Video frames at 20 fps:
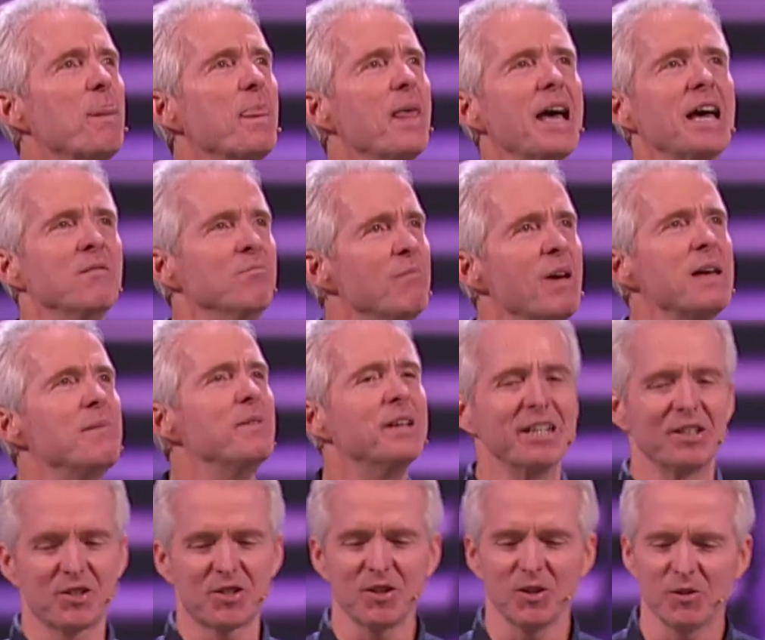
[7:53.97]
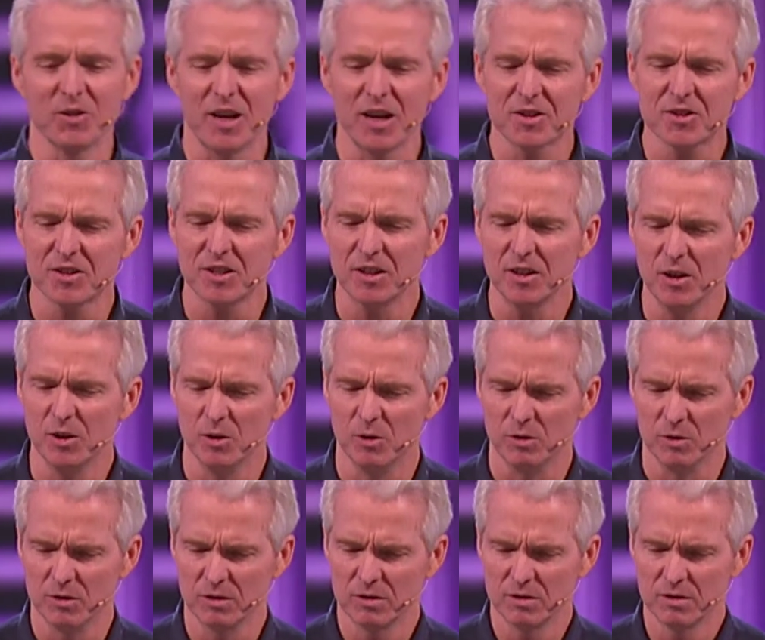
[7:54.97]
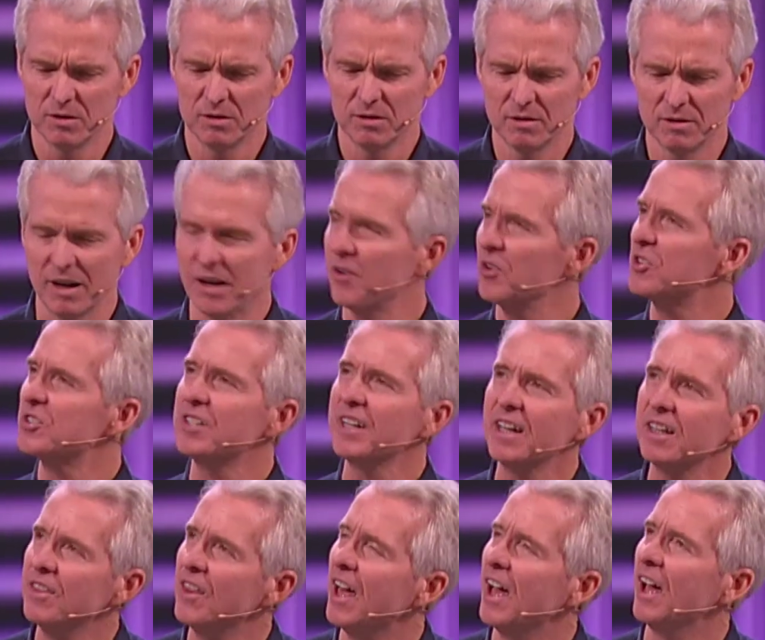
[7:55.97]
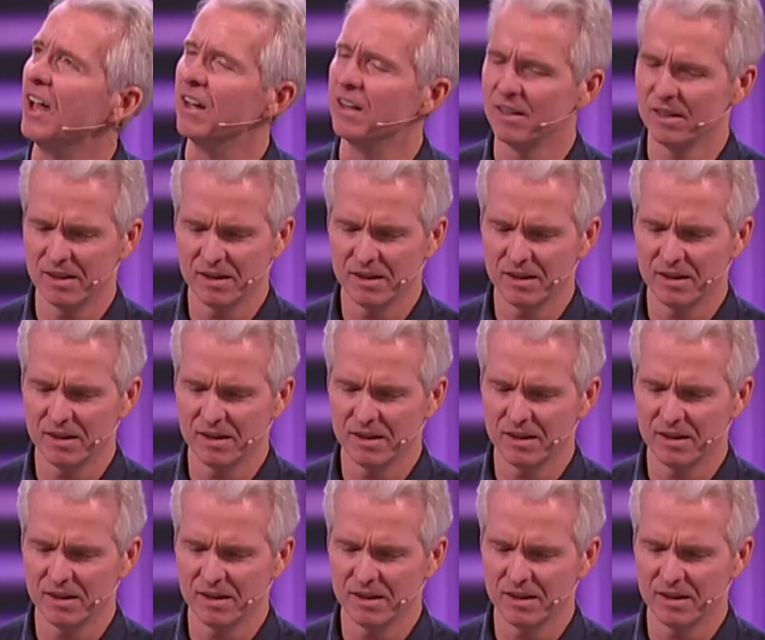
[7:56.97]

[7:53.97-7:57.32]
And maybe it still does to you. I understand that.